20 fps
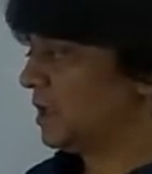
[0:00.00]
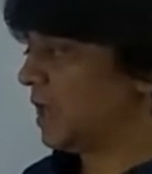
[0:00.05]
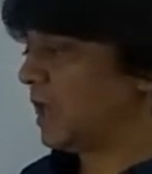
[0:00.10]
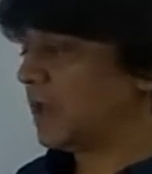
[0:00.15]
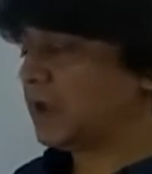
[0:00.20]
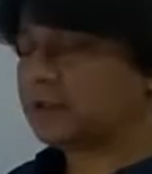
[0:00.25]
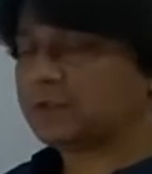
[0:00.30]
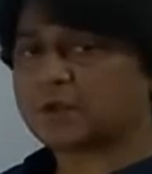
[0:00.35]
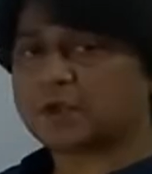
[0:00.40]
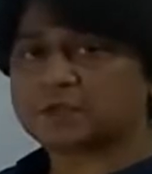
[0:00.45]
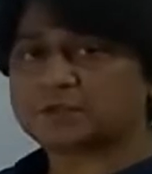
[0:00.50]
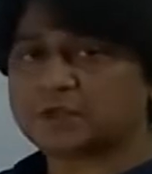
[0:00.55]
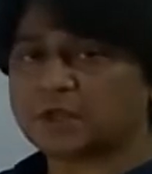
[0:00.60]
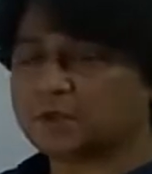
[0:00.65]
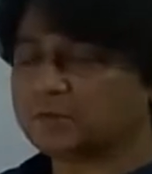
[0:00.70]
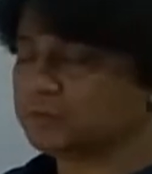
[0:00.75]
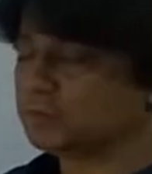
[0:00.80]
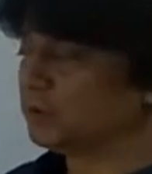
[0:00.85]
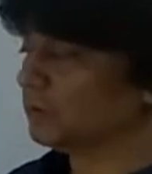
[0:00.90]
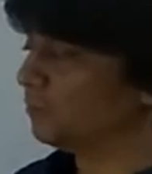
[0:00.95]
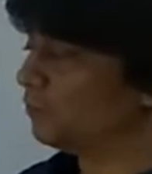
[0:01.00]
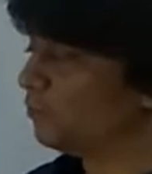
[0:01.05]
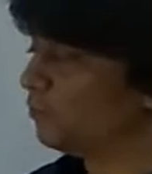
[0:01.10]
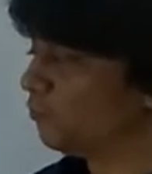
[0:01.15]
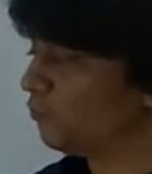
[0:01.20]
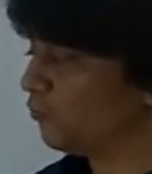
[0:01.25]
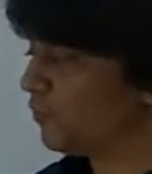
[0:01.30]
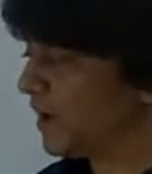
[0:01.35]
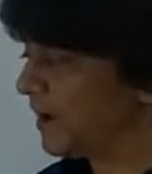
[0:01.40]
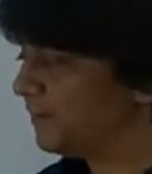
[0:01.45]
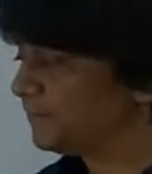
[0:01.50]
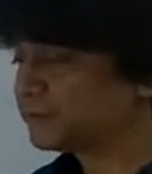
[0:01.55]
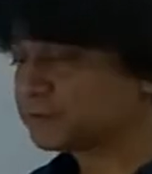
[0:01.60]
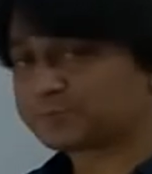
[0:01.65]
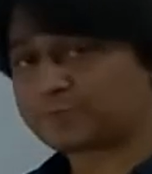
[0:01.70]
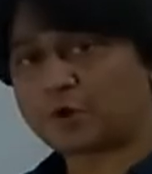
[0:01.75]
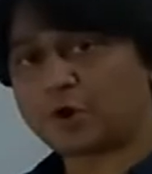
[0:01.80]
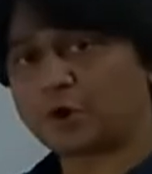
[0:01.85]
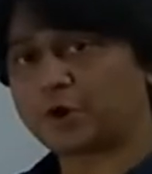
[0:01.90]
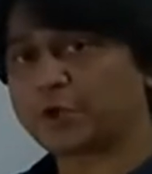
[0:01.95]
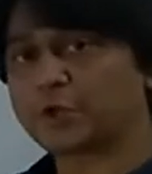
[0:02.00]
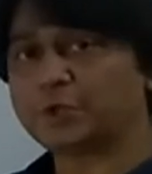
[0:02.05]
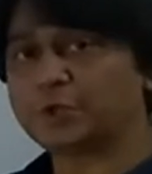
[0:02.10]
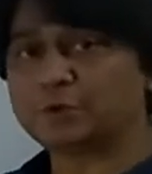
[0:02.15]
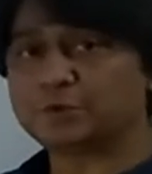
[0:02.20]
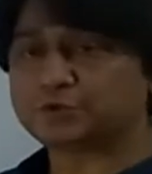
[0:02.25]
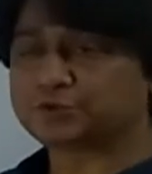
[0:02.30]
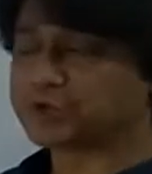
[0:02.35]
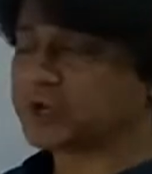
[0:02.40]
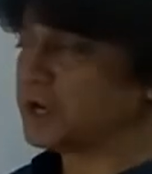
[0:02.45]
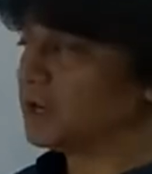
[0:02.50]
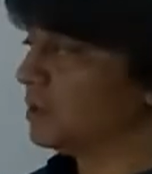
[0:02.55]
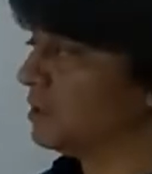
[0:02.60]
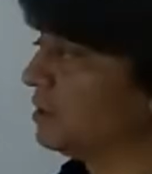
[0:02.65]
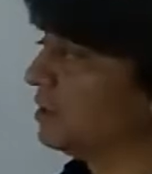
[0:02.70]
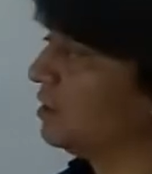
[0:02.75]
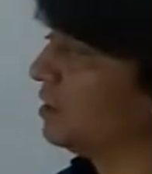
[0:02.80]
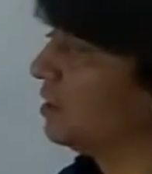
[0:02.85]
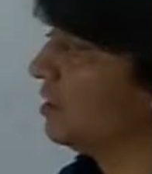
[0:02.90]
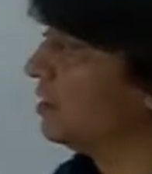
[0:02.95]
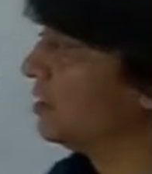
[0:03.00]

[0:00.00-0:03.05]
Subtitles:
Another example, waves produced in a